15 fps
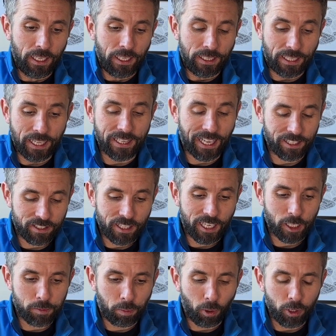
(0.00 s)
And that's the
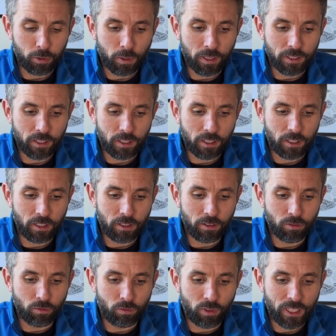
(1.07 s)
next point as well.
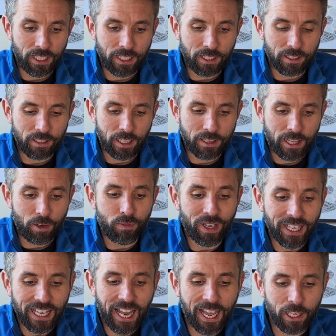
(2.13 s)
They
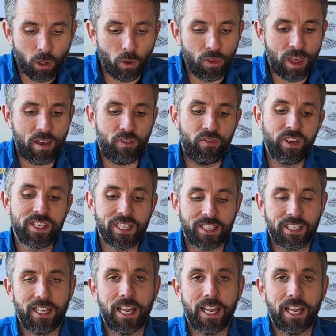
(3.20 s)
rely on their physical